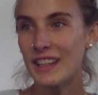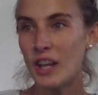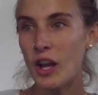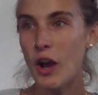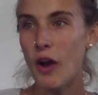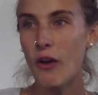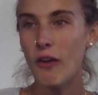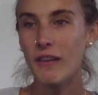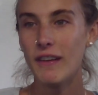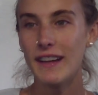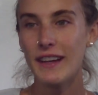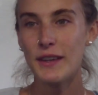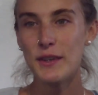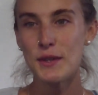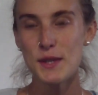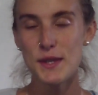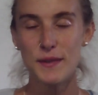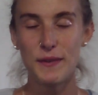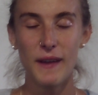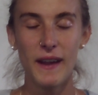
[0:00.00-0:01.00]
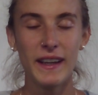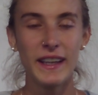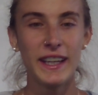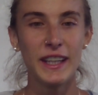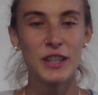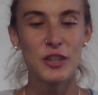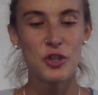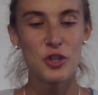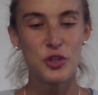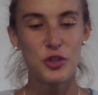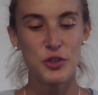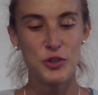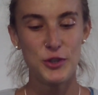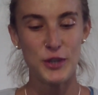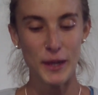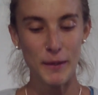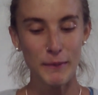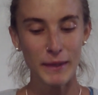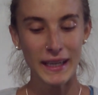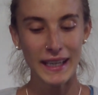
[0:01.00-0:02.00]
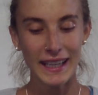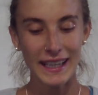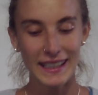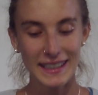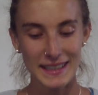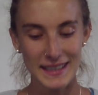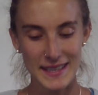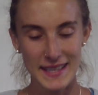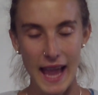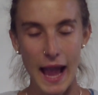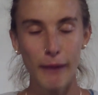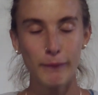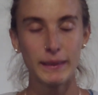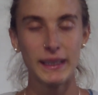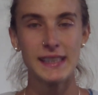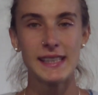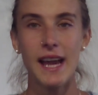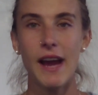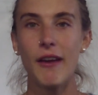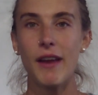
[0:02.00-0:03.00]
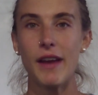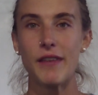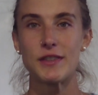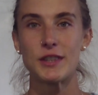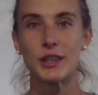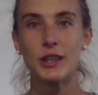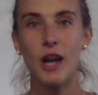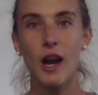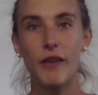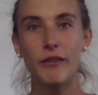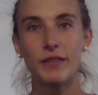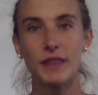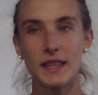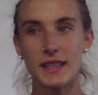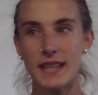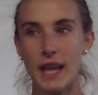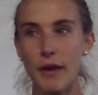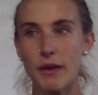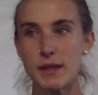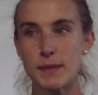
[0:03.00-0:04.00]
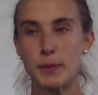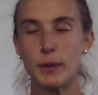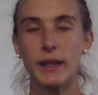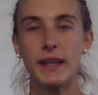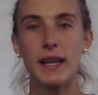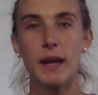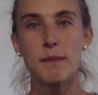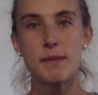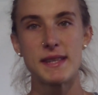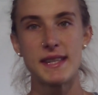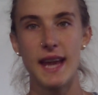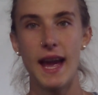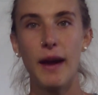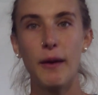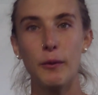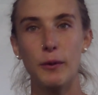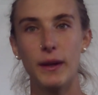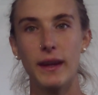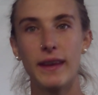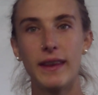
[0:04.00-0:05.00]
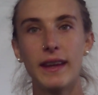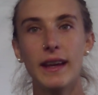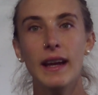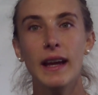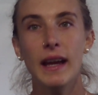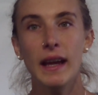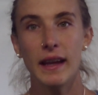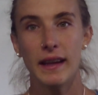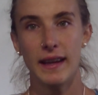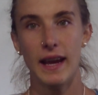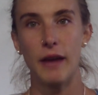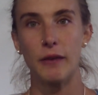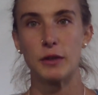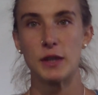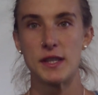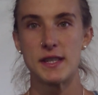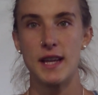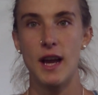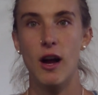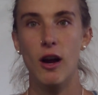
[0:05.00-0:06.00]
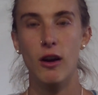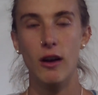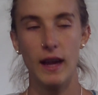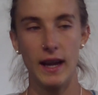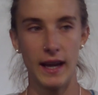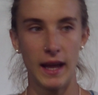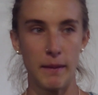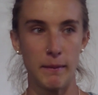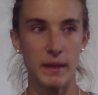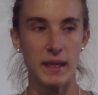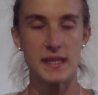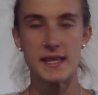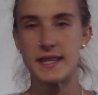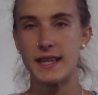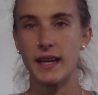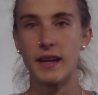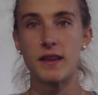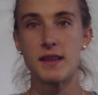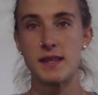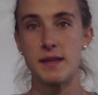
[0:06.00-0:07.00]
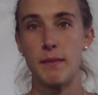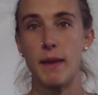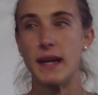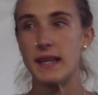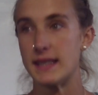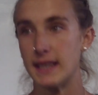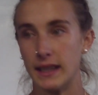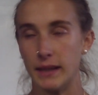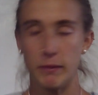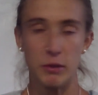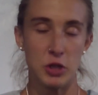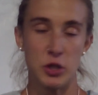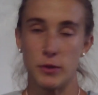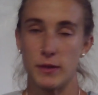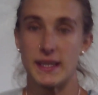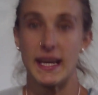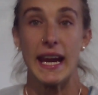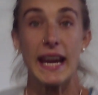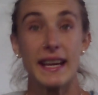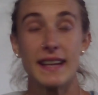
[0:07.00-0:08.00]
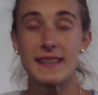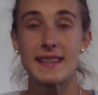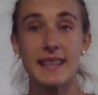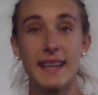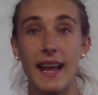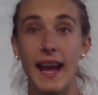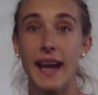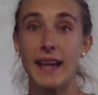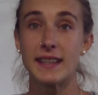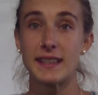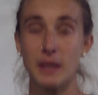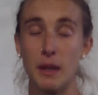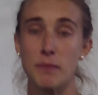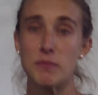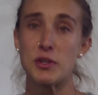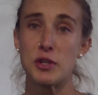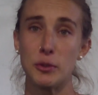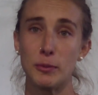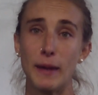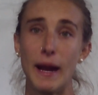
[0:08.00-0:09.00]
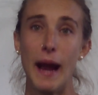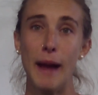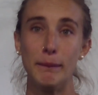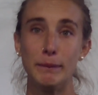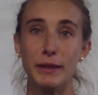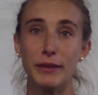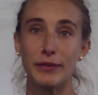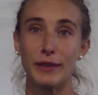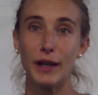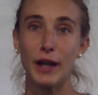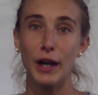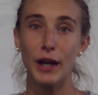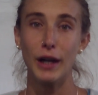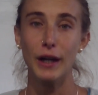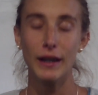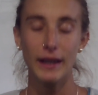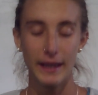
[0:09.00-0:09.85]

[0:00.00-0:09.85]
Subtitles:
You know, it was funny. Jimmy sat me down after conference. I was pretty upset with that result. And, I mean, Sierra's amazing. I mean, she was eighth today, so I'm super happy for her.